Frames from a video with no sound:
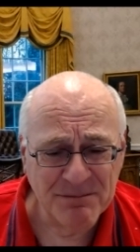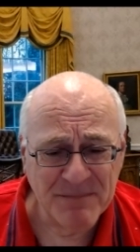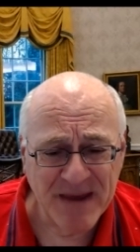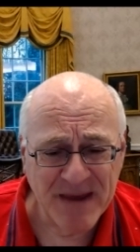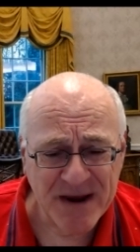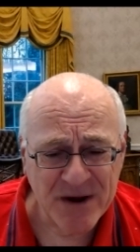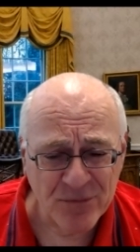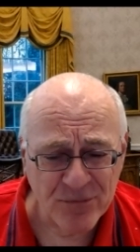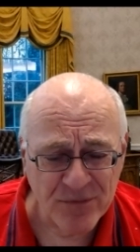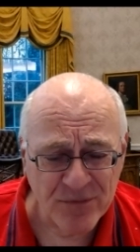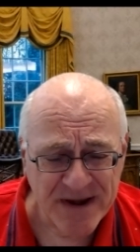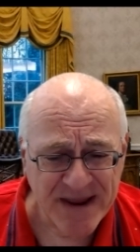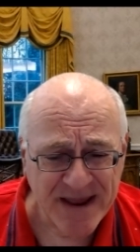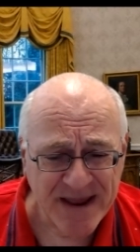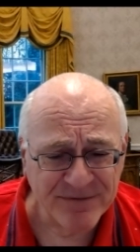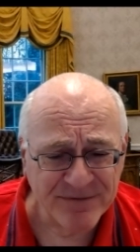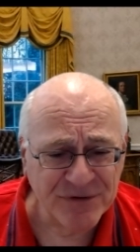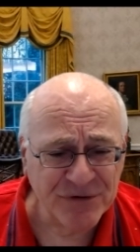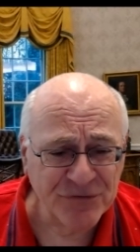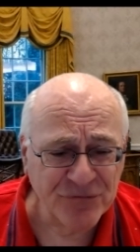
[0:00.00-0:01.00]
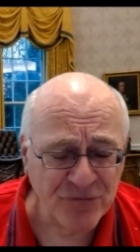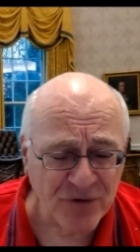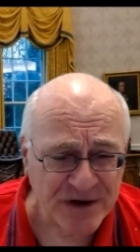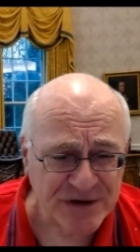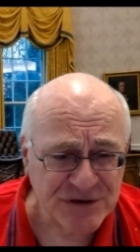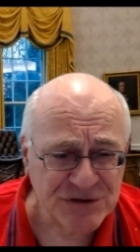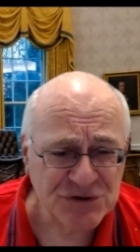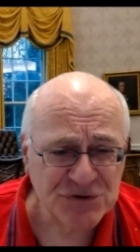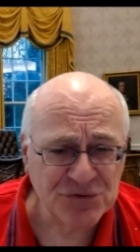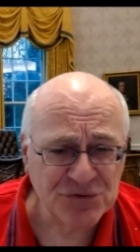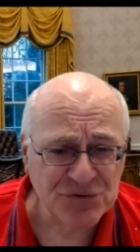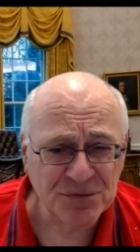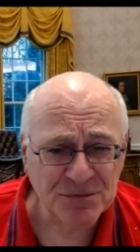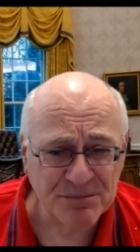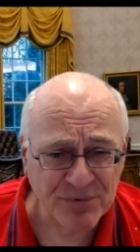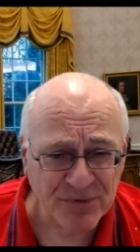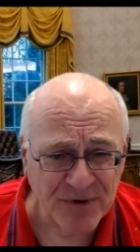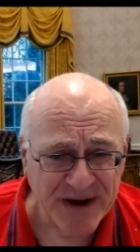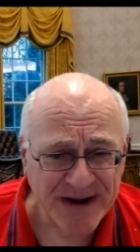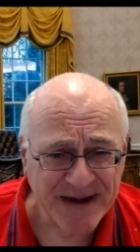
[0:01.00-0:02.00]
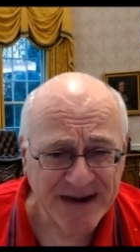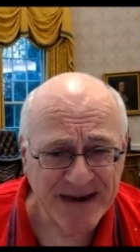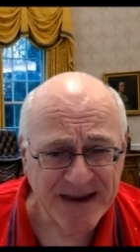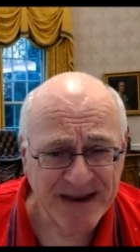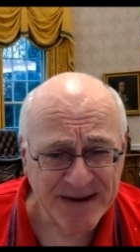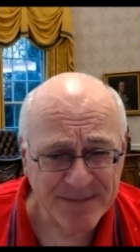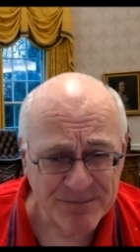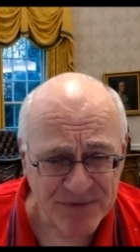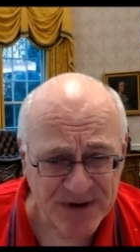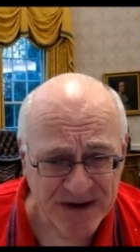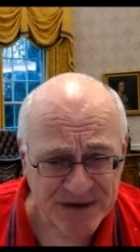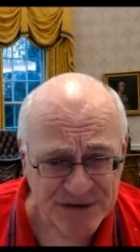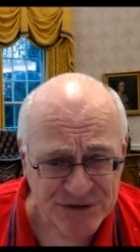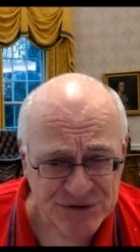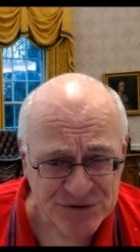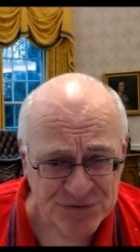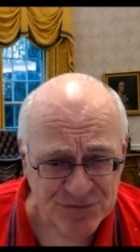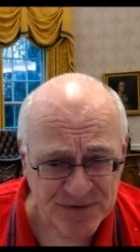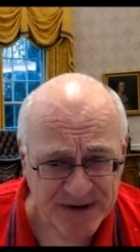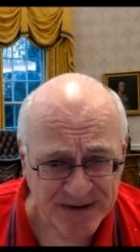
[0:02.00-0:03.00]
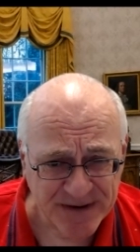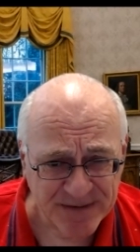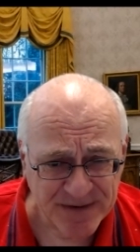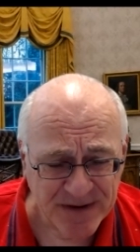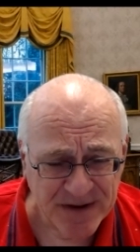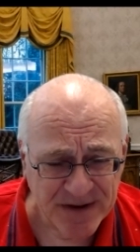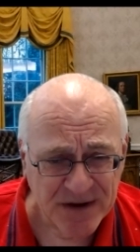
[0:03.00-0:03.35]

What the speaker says: may already have structural brain injury.